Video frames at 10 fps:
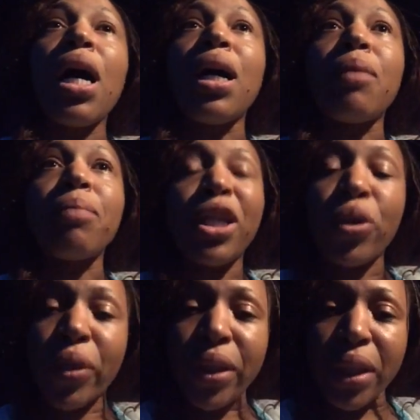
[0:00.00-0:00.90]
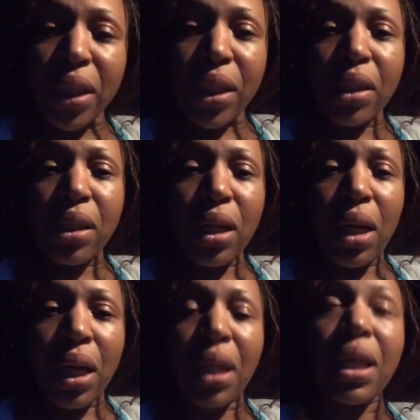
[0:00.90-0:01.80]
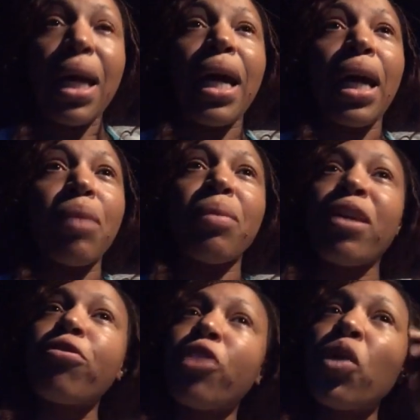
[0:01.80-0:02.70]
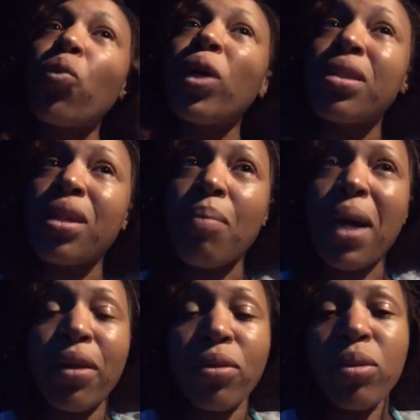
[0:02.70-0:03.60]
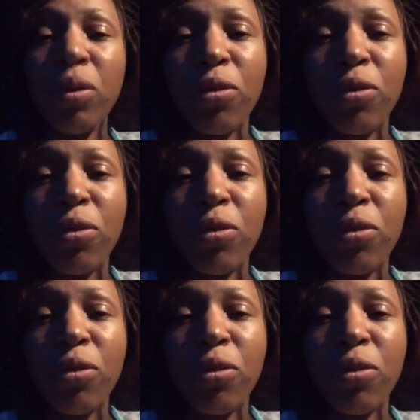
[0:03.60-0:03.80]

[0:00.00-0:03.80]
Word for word: um, my daughters and I and my friend went to the bathroom.